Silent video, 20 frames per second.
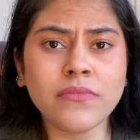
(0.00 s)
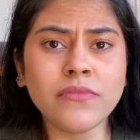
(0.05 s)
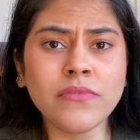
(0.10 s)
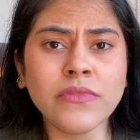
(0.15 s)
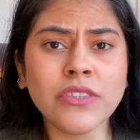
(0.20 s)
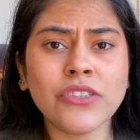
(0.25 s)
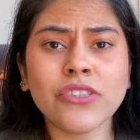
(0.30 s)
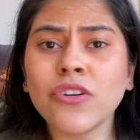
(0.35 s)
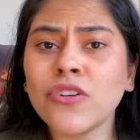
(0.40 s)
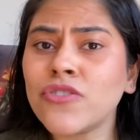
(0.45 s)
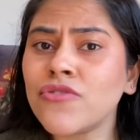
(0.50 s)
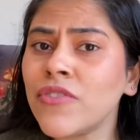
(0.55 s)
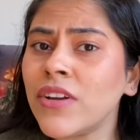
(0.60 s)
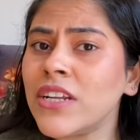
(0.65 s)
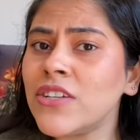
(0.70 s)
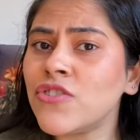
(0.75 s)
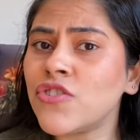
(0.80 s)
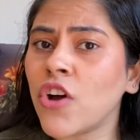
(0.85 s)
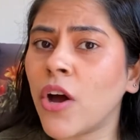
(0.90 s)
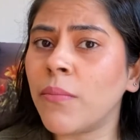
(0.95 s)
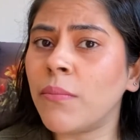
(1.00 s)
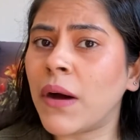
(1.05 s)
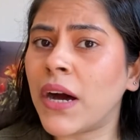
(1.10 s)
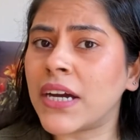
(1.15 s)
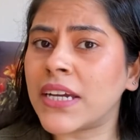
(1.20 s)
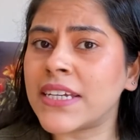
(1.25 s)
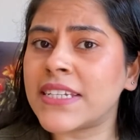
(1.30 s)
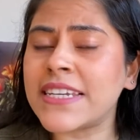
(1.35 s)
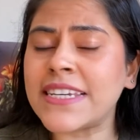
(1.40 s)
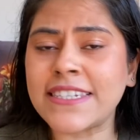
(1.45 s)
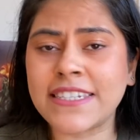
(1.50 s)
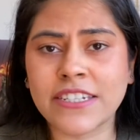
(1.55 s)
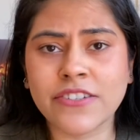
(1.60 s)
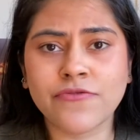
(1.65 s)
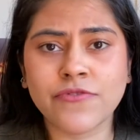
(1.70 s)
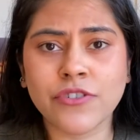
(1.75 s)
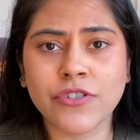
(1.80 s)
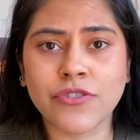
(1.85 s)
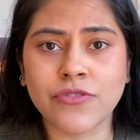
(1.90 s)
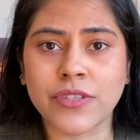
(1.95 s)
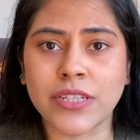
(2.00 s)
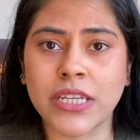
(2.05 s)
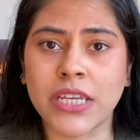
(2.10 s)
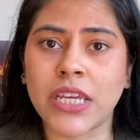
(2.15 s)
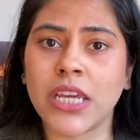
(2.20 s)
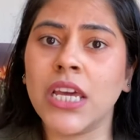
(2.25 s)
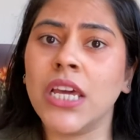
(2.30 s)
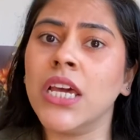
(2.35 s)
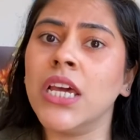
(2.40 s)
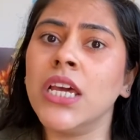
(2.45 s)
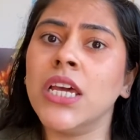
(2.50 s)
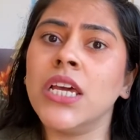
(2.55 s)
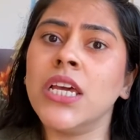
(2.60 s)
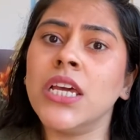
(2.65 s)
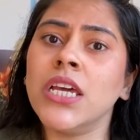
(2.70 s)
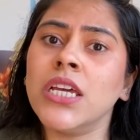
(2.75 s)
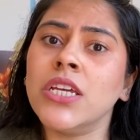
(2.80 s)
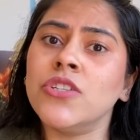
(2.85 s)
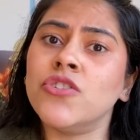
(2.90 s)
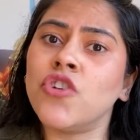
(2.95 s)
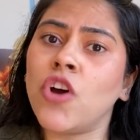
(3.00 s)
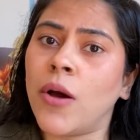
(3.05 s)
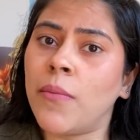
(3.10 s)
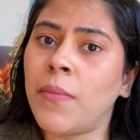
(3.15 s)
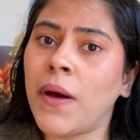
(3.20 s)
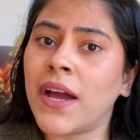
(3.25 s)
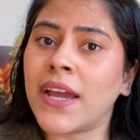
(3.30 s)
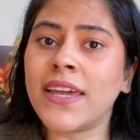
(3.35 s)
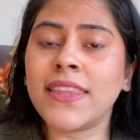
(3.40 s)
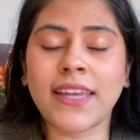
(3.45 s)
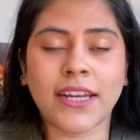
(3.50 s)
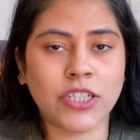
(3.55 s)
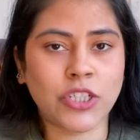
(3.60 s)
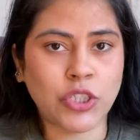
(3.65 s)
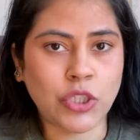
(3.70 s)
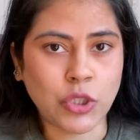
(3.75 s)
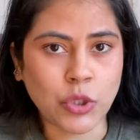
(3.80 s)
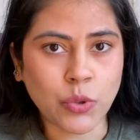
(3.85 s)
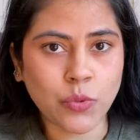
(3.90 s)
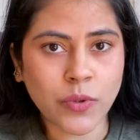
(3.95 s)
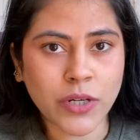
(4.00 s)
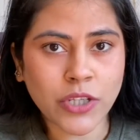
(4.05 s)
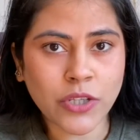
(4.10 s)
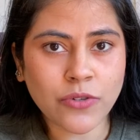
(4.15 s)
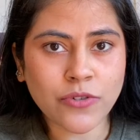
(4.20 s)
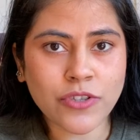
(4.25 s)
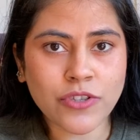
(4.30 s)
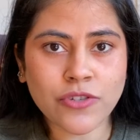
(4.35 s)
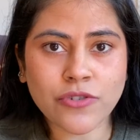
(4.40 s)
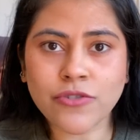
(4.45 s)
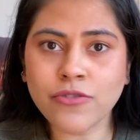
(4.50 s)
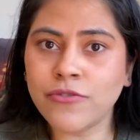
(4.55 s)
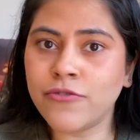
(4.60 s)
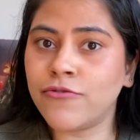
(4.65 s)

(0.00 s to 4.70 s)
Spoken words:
So the Australian job market is different to the job market that you were used to.